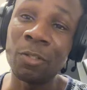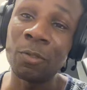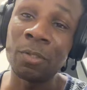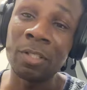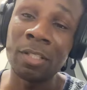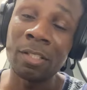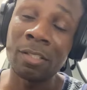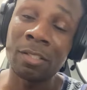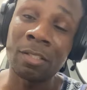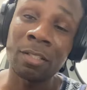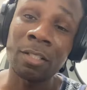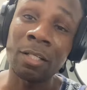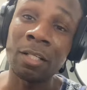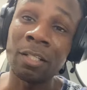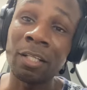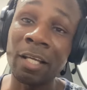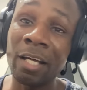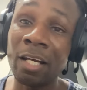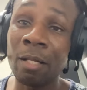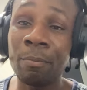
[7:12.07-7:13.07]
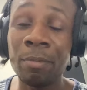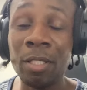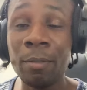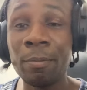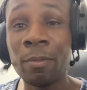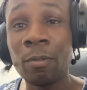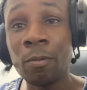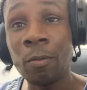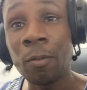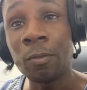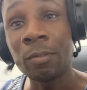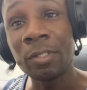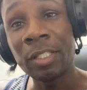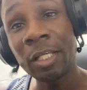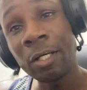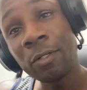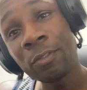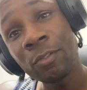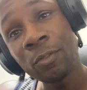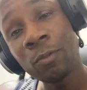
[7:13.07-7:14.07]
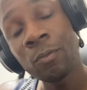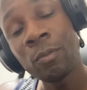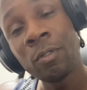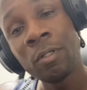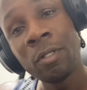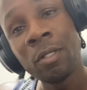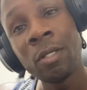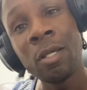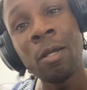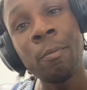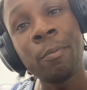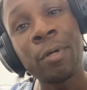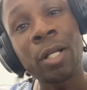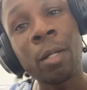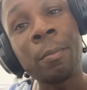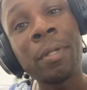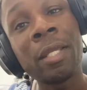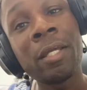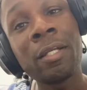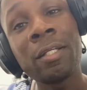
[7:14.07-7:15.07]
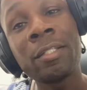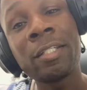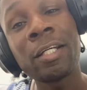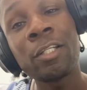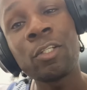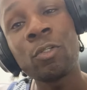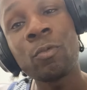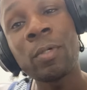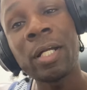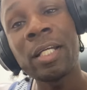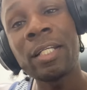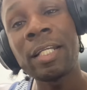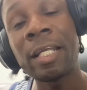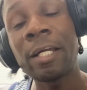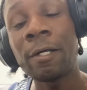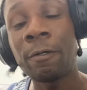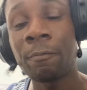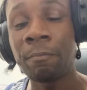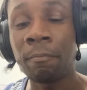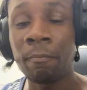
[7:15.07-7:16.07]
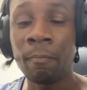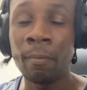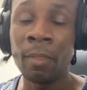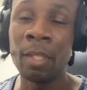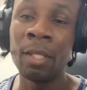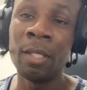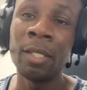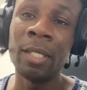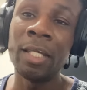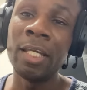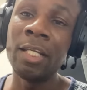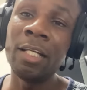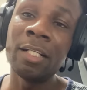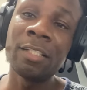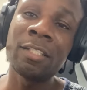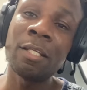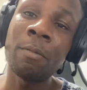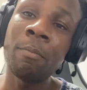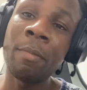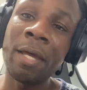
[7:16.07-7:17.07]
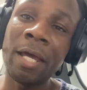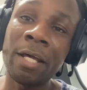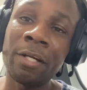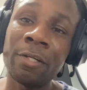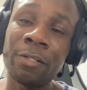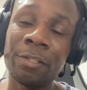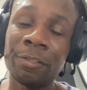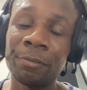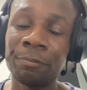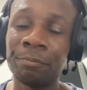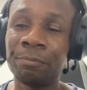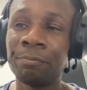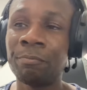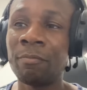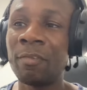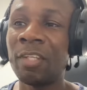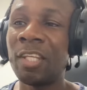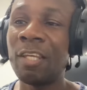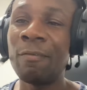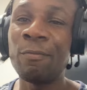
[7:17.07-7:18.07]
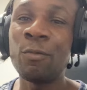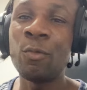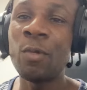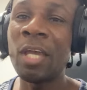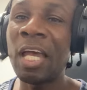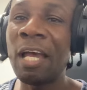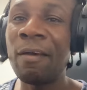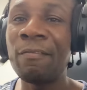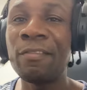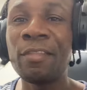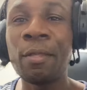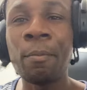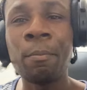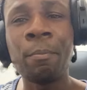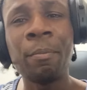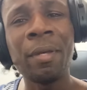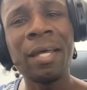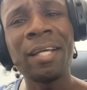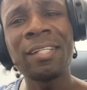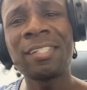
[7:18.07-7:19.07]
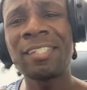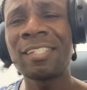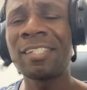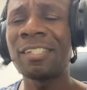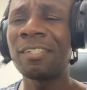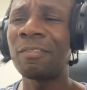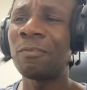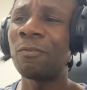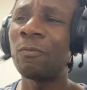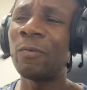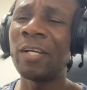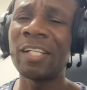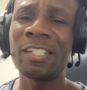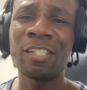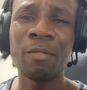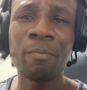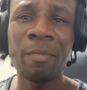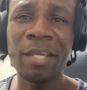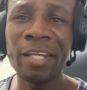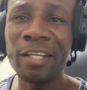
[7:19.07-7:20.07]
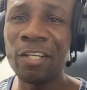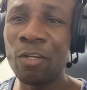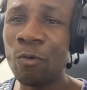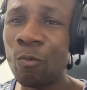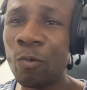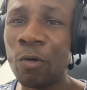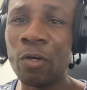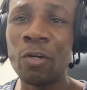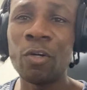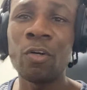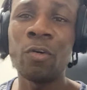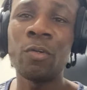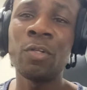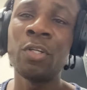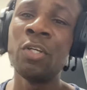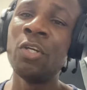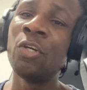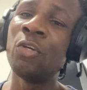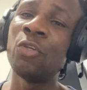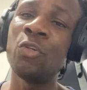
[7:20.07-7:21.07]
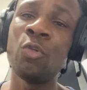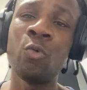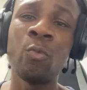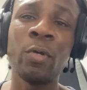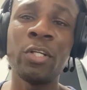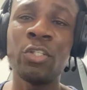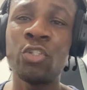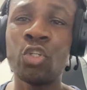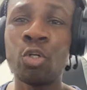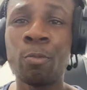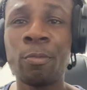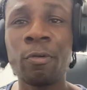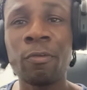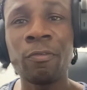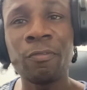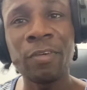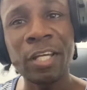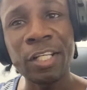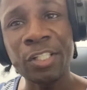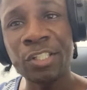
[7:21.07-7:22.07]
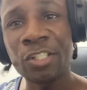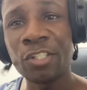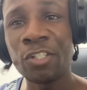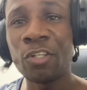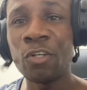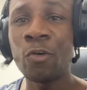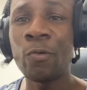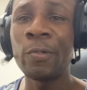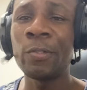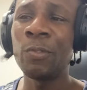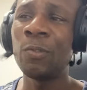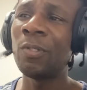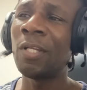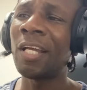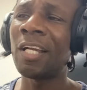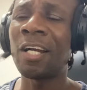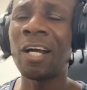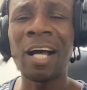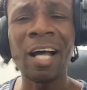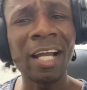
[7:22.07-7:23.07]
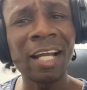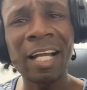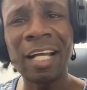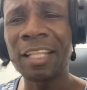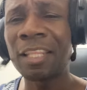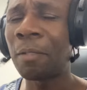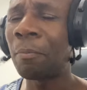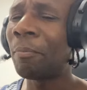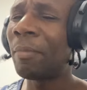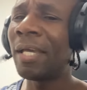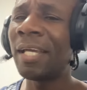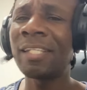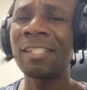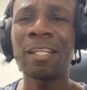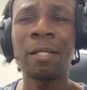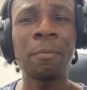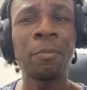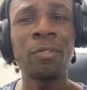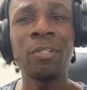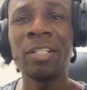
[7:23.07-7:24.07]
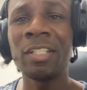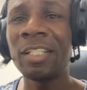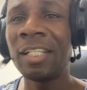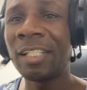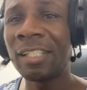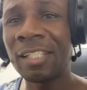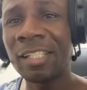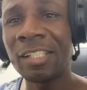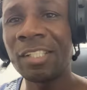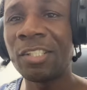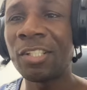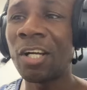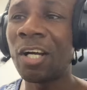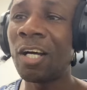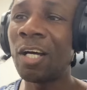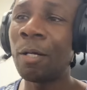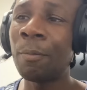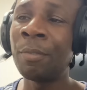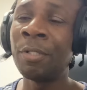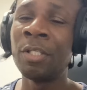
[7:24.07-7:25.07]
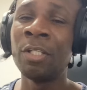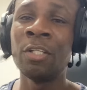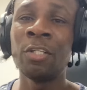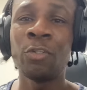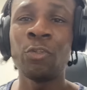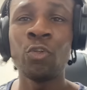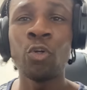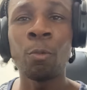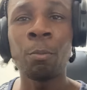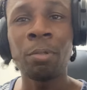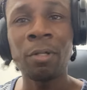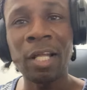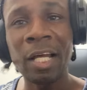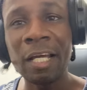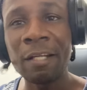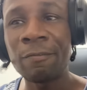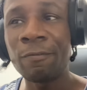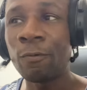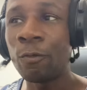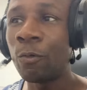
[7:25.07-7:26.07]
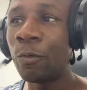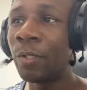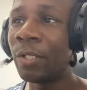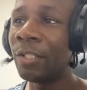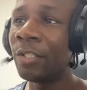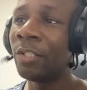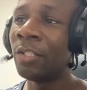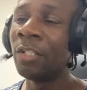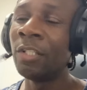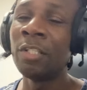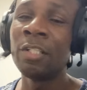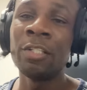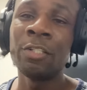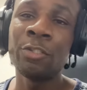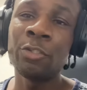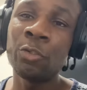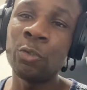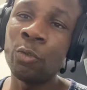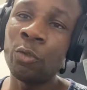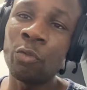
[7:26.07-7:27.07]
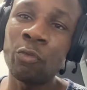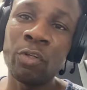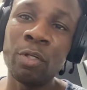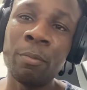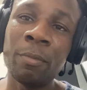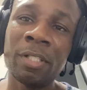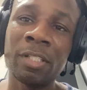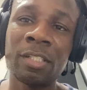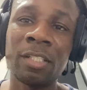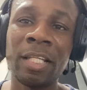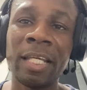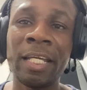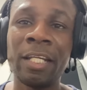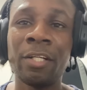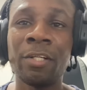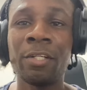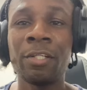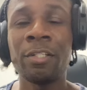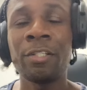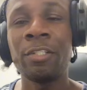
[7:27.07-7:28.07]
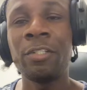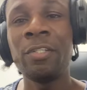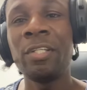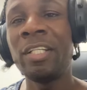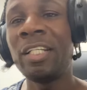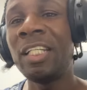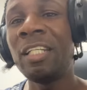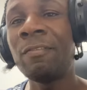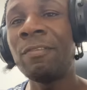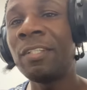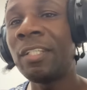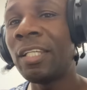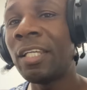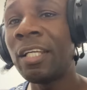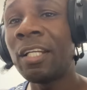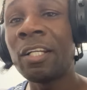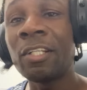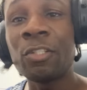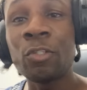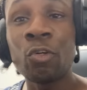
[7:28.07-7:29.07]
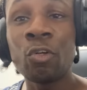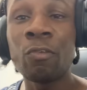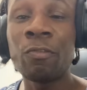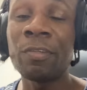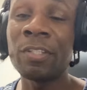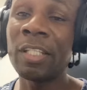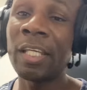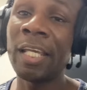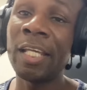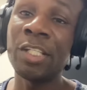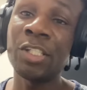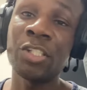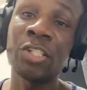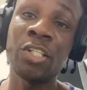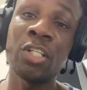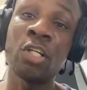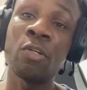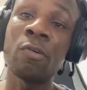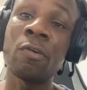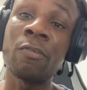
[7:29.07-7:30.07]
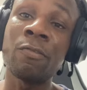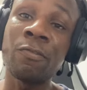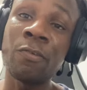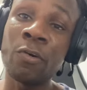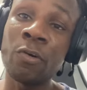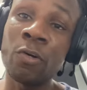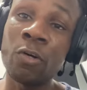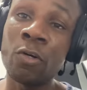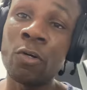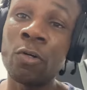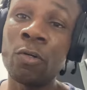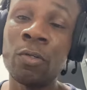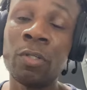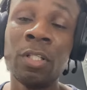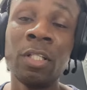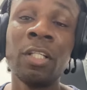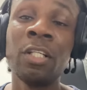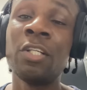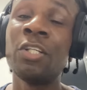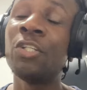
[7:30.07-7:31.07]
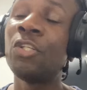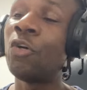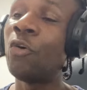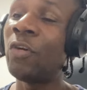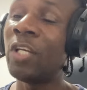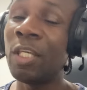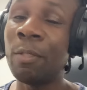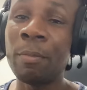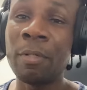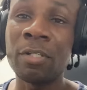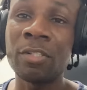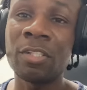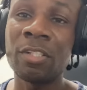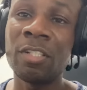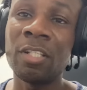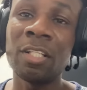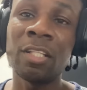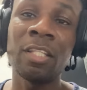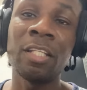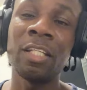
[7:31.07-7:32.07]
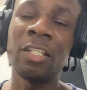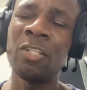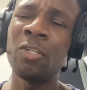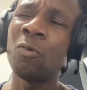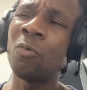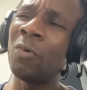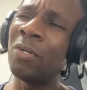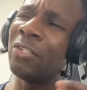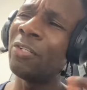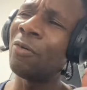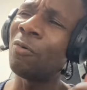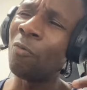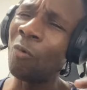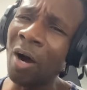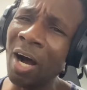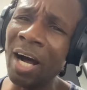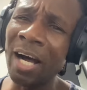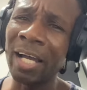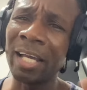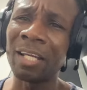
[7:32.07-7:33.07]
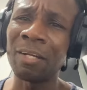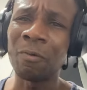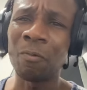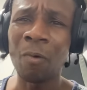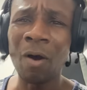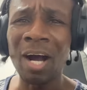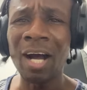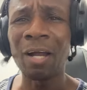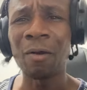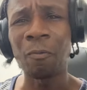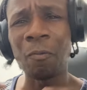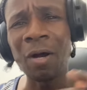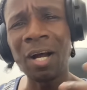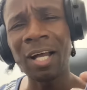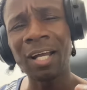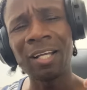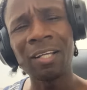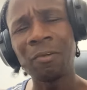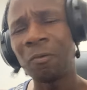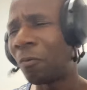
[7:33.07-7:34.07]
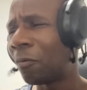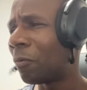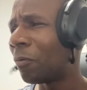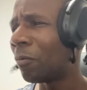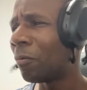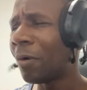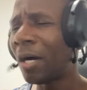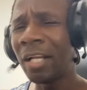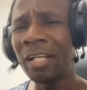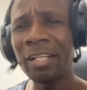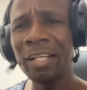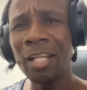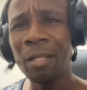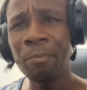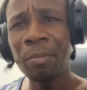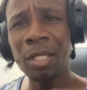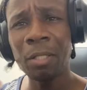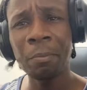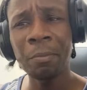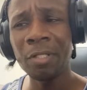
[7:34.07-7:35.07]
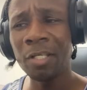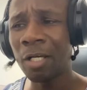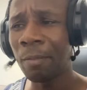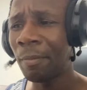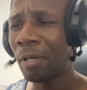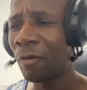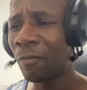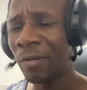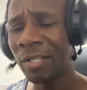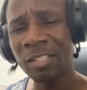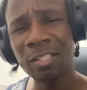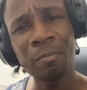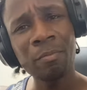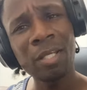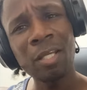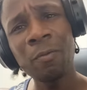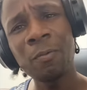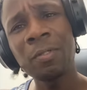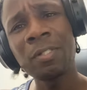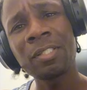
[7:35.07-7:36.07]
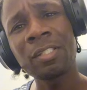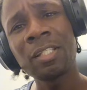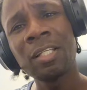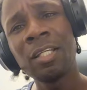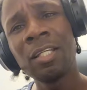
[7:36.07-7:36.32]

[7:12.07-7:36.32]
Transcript: this. A lot of people won't tell you, but I'm here to tell you right now. It doesn't matter if you have the best resume in the world, you went to a professional and you like, I got the best, I'm going to get this job. You applied for it. 2-3 months later, you didn't even get a notification or referral, no emails or nothing. You're wondering why didn't they pick me up? My resume was